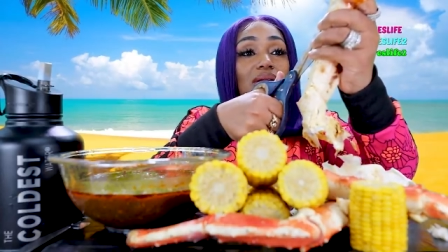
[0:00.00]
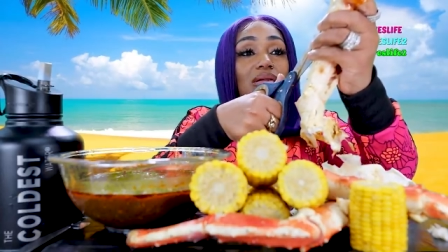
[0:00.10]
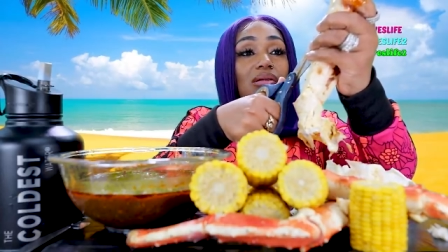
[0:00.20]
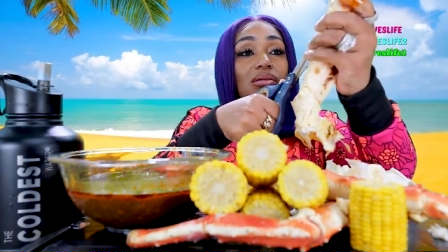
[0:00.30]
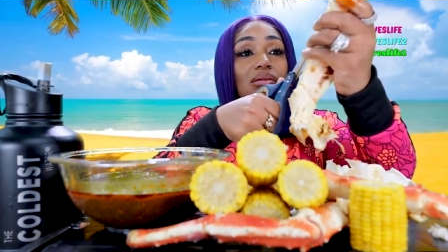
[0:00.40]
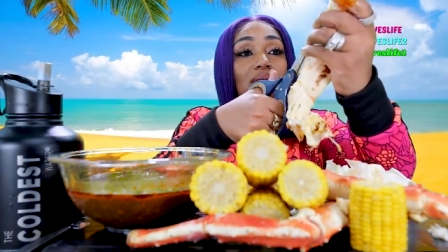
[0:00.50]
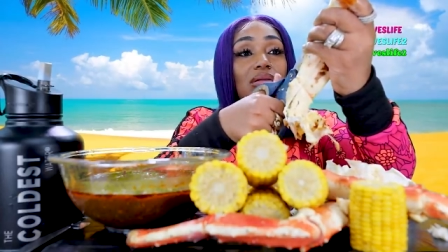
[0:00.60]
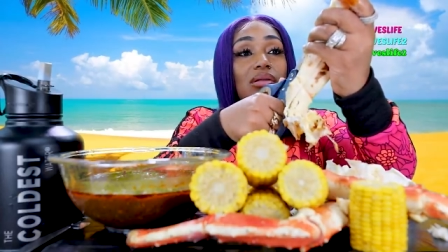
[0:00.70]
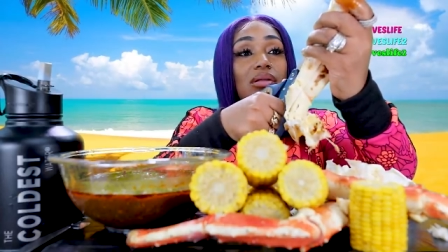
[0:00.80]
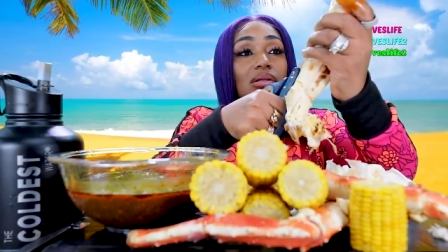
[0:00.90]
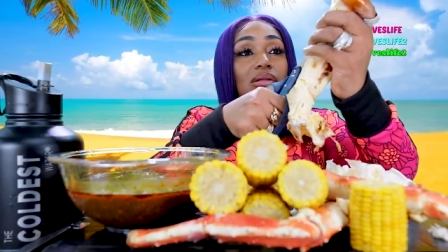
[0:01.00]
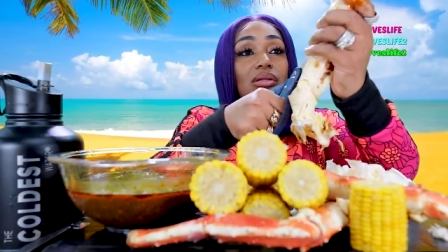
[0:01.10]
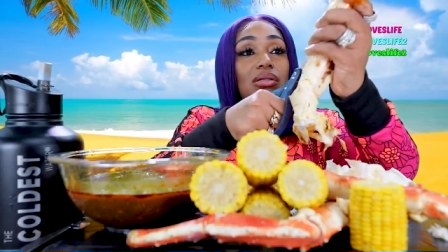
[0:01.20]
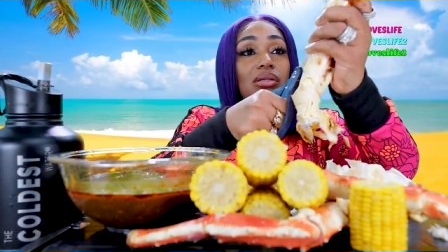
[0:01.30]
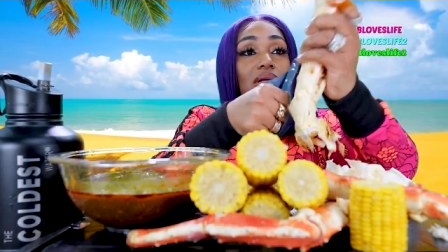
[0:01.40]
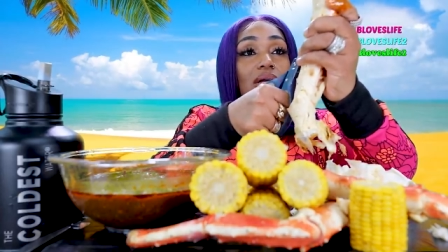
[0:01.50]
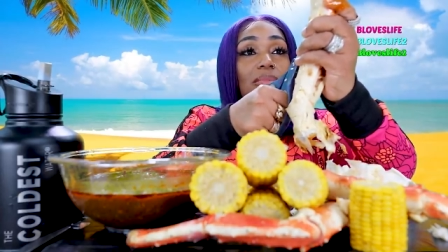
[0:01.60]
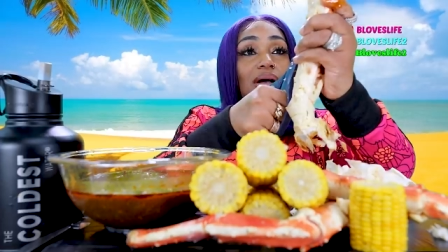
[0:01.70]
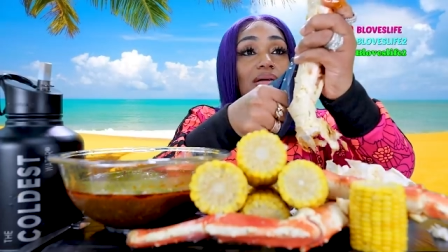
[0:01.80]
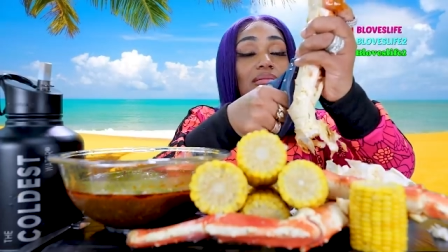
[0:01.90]
Ooh,
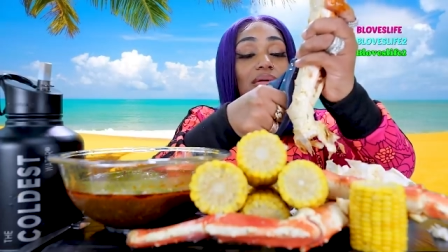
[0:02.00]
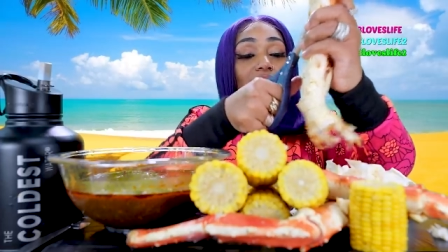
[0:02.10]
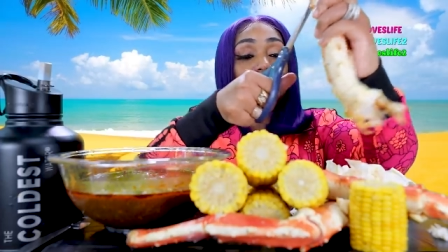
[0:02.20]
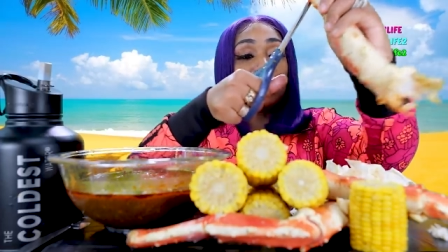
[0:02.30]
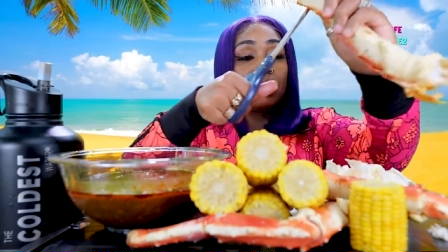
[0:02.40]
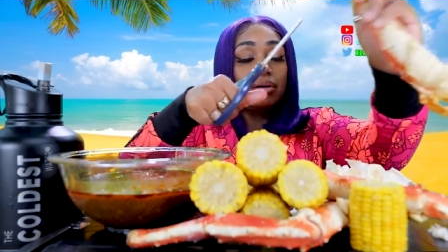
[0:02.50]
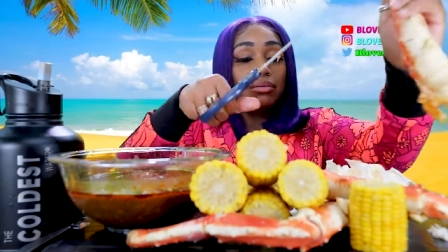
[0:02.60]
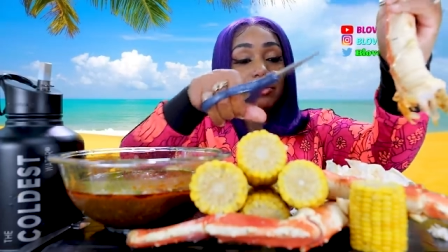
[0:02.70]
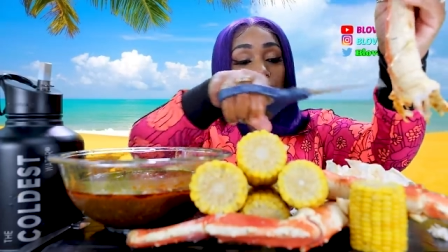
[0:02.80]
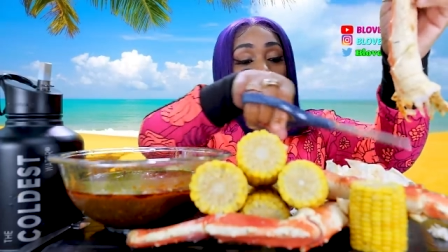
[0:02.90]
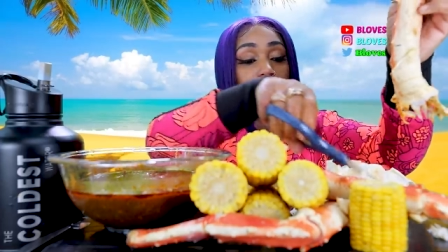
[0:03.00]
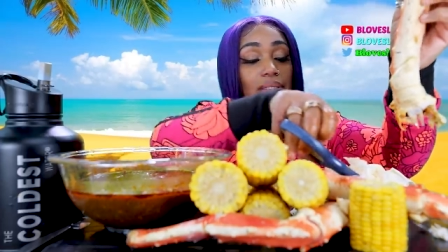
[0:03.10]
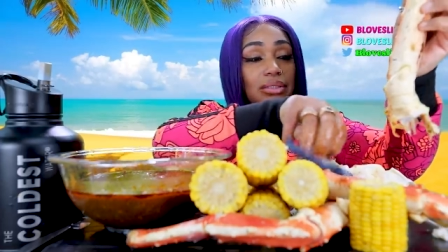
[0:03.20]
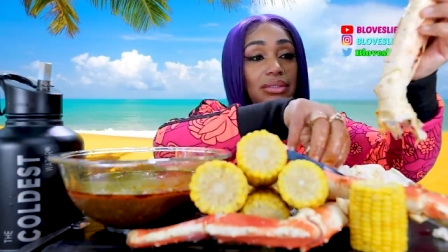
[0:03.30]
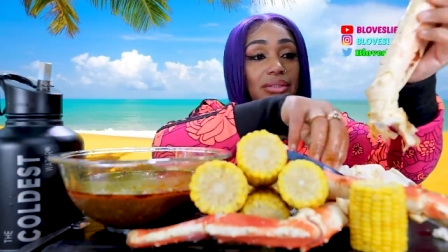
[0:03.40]
come on, come on.